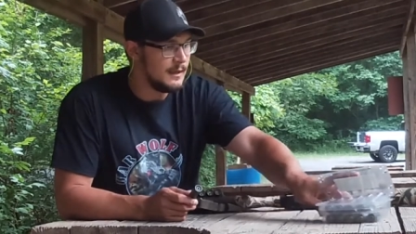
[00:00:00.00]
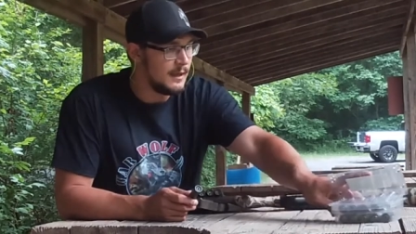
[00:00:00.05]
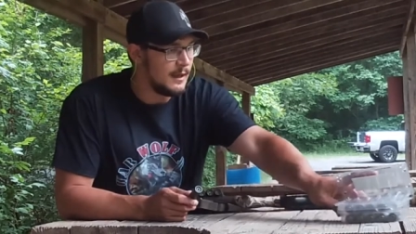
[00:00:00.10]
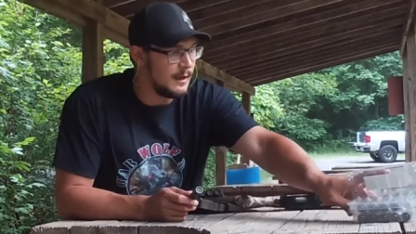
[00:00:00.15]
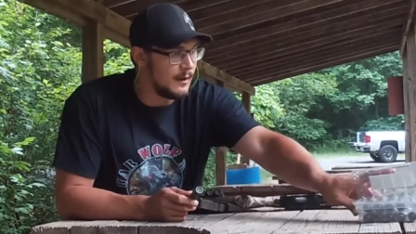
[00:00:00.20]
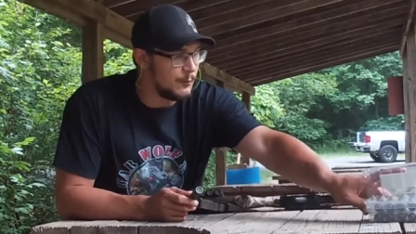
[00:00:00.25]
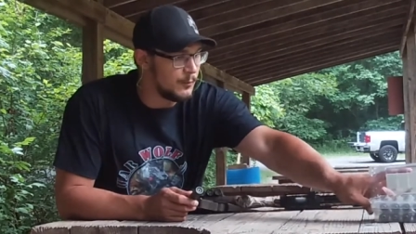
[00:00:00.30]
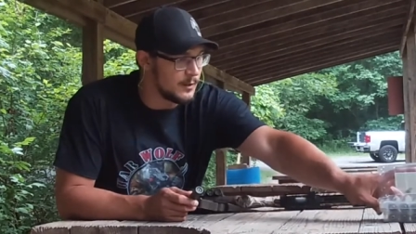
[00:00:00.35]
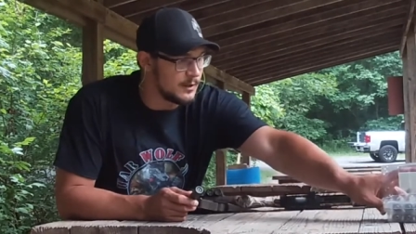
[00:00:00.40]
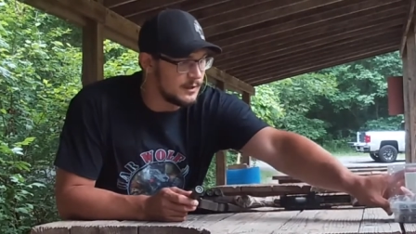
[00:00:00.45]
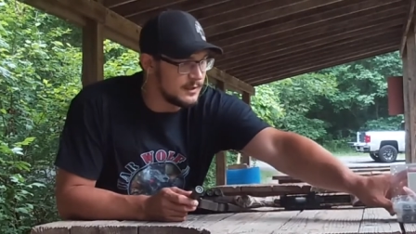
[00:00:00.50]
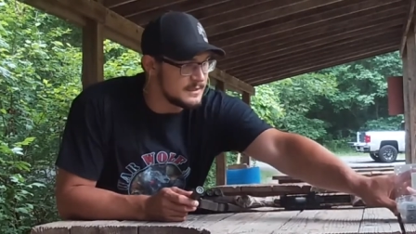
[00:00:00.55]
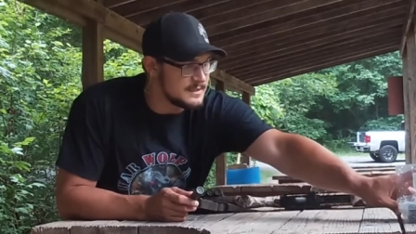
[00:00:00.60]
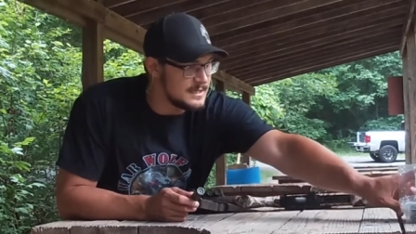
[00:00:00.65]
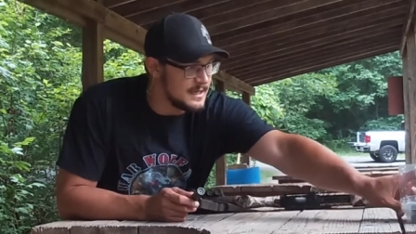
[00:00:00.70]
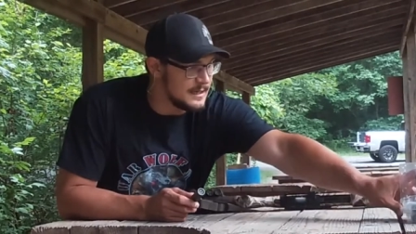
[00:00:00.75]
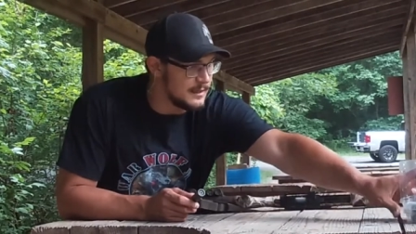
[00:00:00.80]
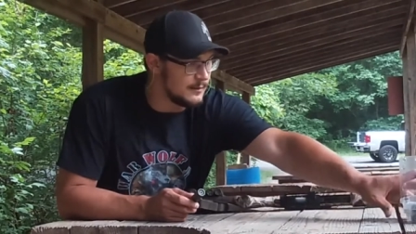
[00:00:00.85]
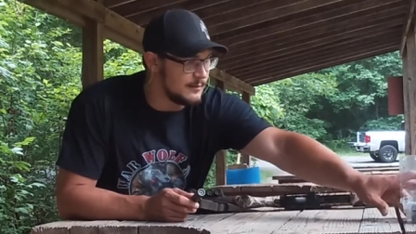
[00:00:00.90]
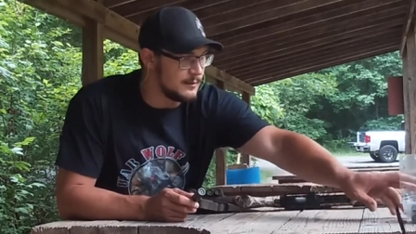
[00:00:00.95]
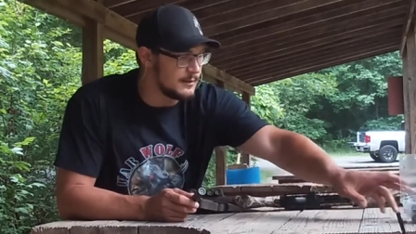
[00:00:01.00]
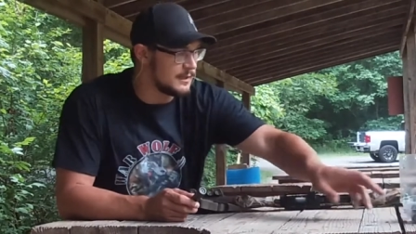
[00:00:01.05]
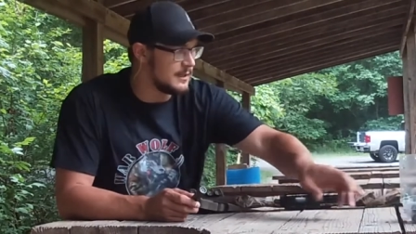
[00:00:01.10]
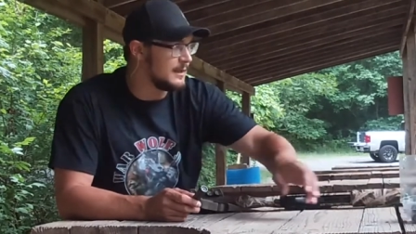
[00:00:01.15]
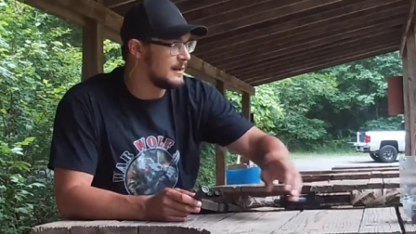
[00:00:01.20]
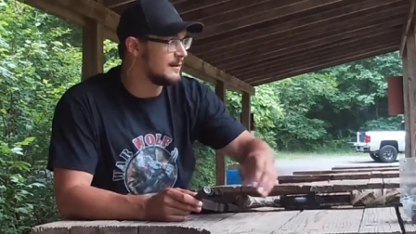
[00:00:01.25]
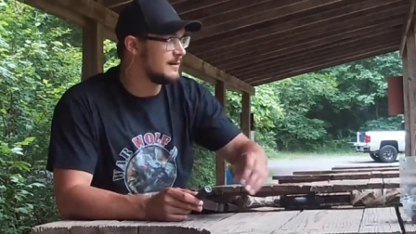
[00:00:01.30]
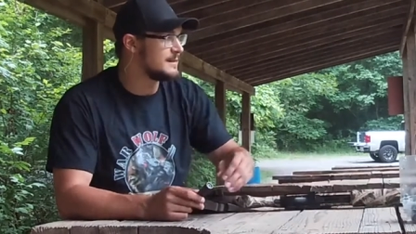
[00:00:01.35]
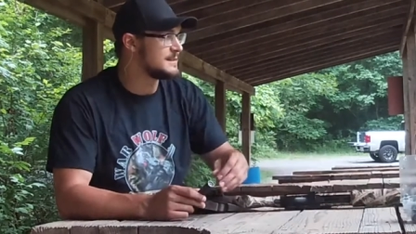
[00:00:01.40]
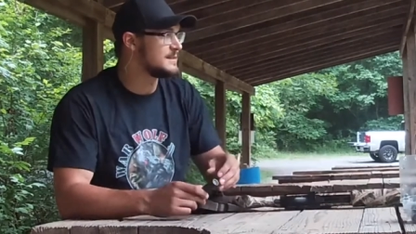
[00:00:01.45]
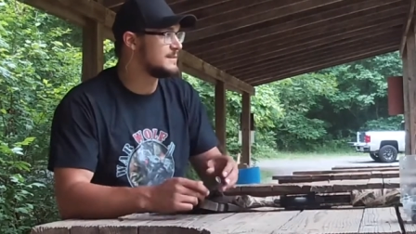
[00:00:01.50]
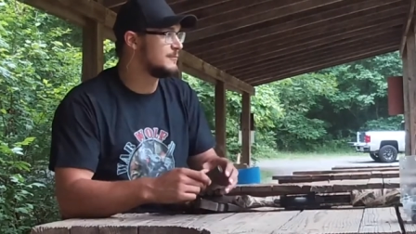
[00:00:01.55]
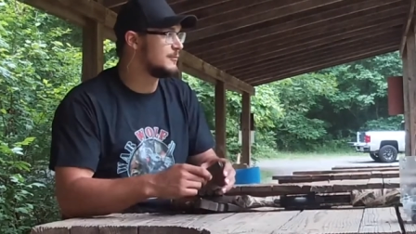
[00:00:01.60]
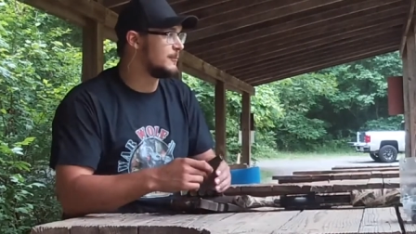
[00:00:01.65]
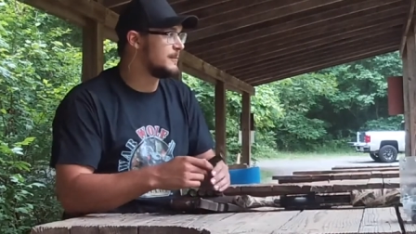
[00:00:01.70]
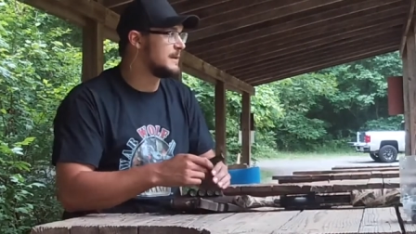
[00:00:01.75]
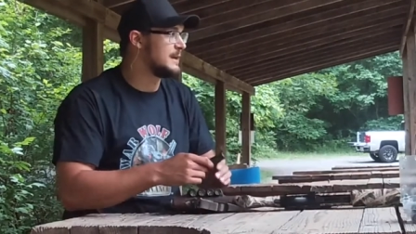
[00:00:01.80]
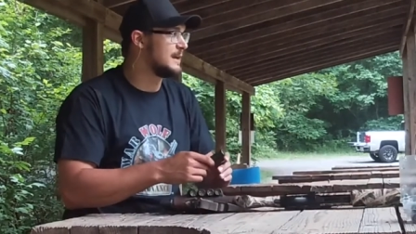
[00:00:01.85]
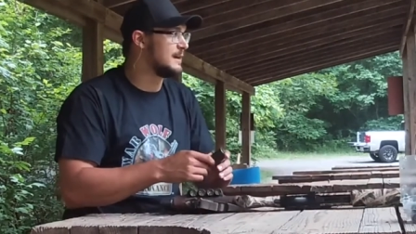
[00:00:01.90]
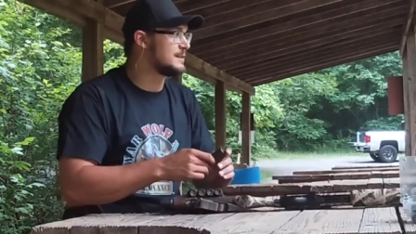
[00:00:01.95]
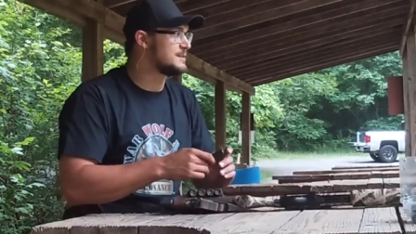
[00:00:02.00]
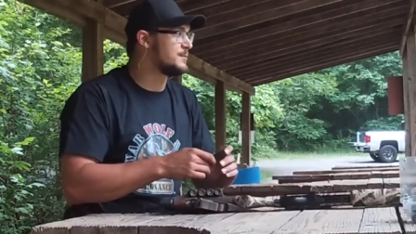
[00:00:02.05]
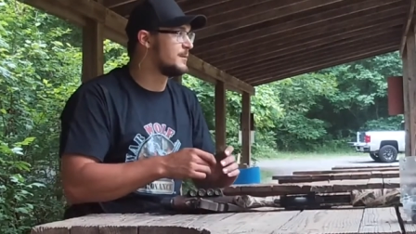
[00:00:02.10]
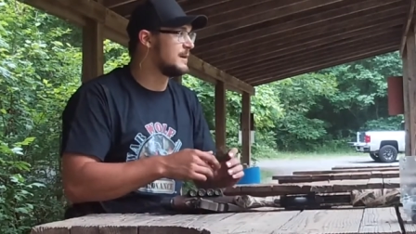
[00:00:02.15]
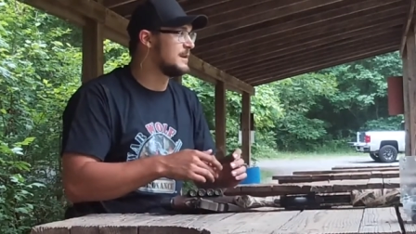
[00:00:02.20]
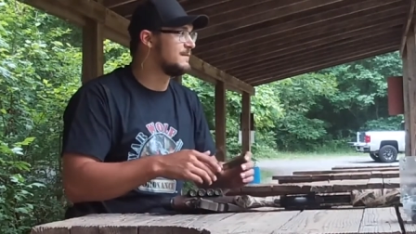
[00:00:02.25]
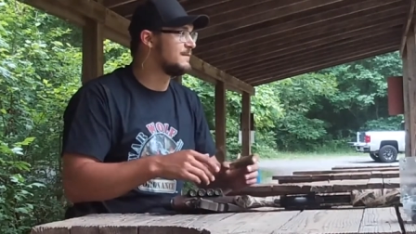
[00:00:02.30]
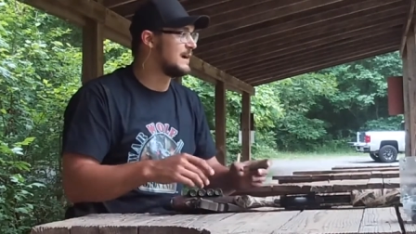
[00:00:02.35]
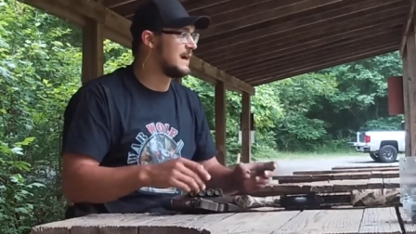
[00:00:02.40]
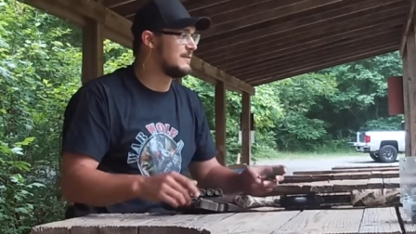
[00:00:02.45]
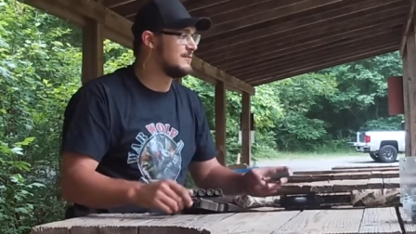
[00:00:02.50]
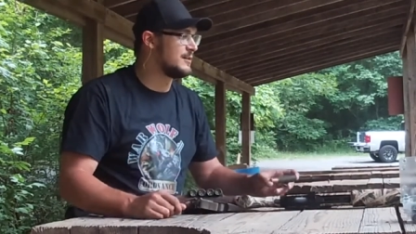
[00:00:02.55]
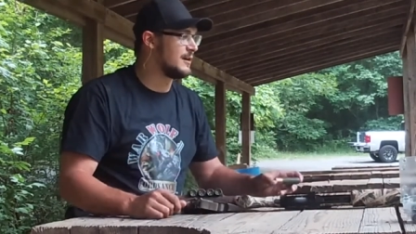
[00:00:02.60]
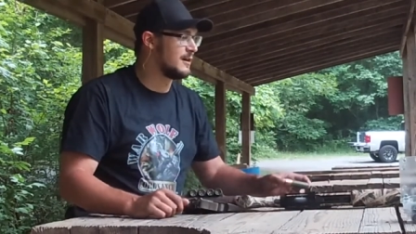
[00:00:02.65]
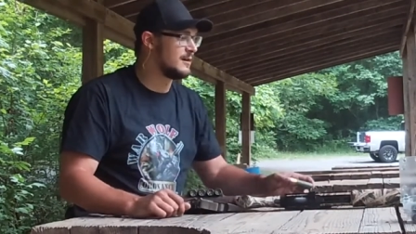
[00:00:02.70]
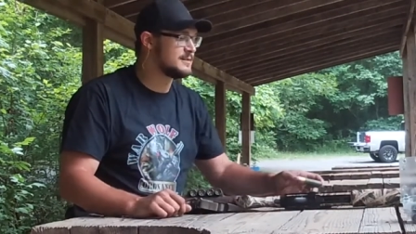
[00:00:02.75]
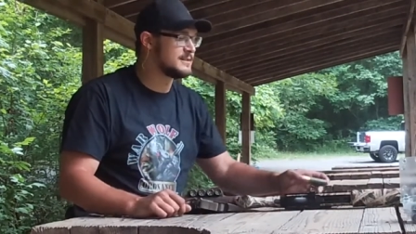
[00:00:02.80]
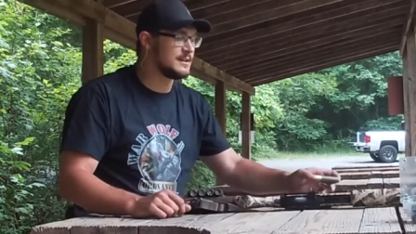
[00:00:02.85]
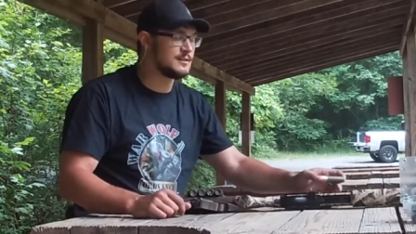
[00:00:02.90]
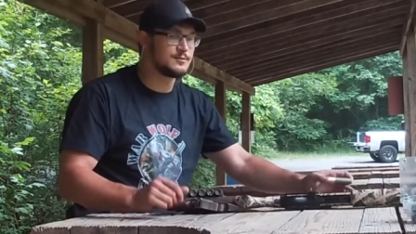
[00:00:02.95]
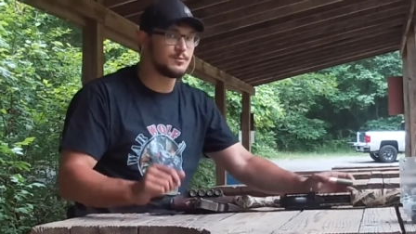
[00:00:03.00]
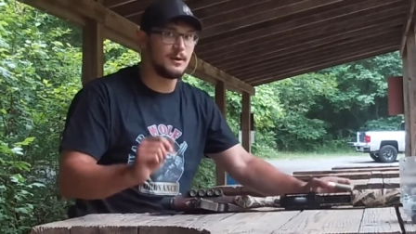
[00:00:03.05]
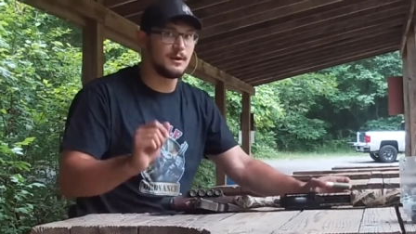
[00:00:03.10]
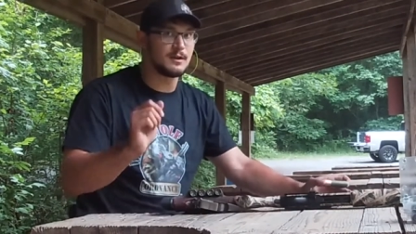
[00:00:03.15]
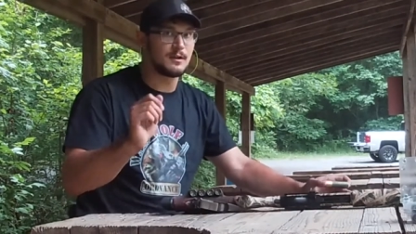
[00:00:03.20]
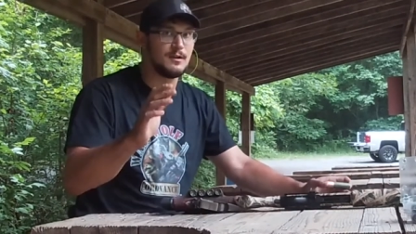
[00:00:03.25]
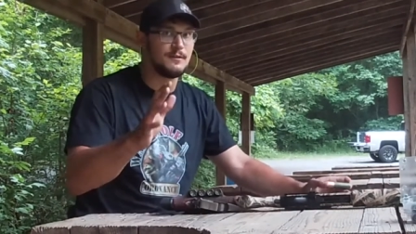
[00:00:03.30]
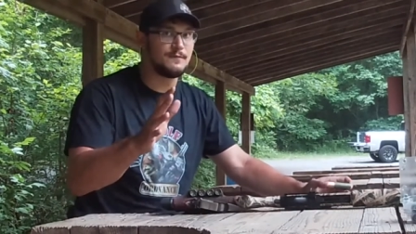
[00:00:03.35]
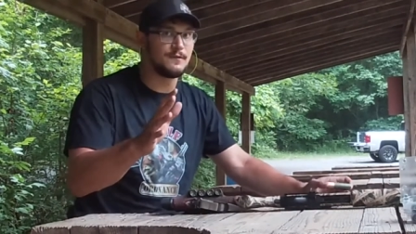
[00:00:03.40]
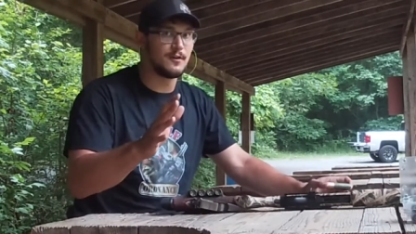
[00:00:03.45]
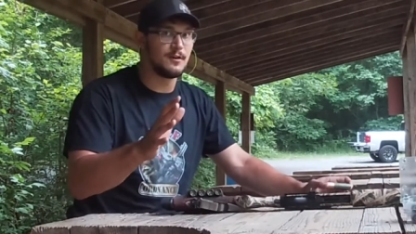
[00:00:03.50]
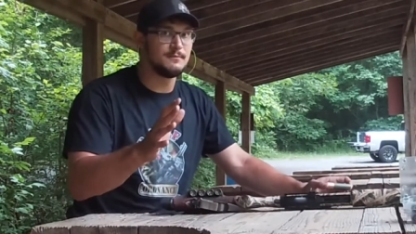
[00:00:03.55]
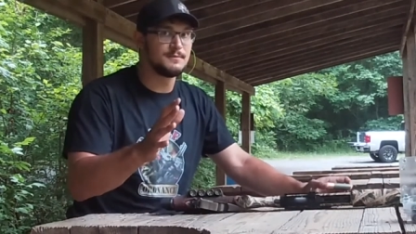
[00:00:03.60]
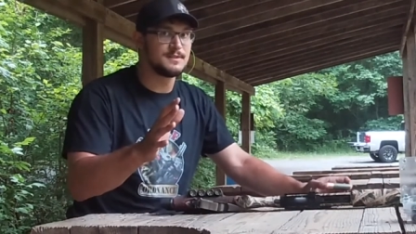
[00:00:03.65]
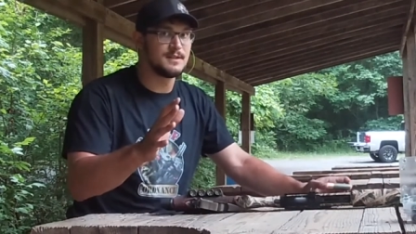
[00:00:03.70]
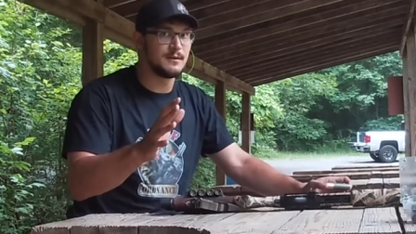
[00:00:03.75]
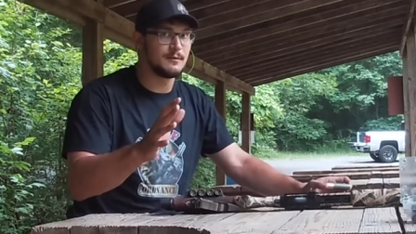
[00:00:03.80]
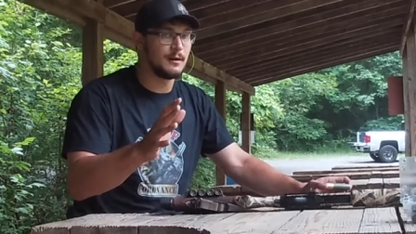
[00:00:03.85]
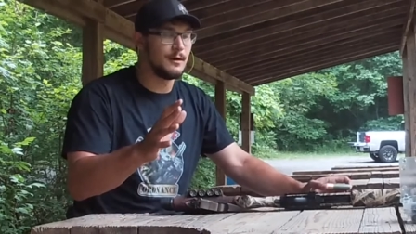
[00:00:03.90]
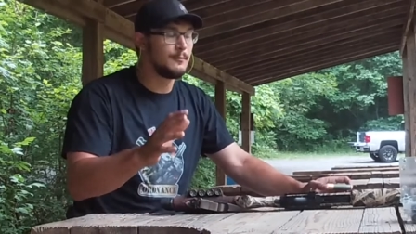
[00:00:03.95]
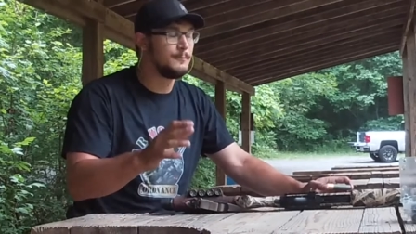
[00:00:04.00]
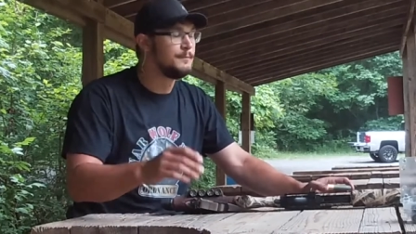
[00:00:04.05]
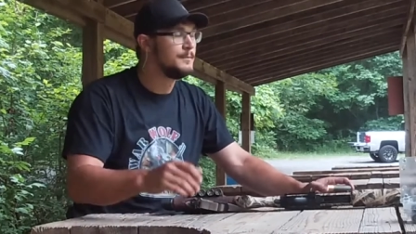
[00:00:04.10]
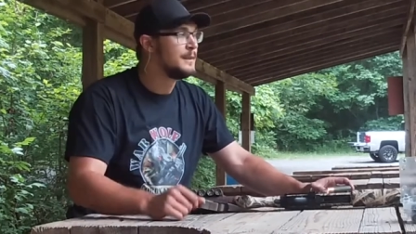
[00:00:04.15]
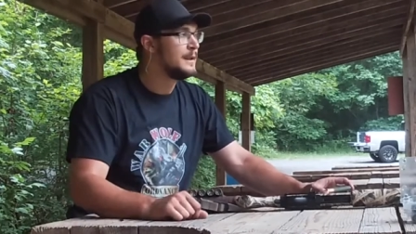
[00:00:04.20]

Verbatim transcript: Uh, we're going to take a look here and see what we get at 25 yards. I just want to confirm zero,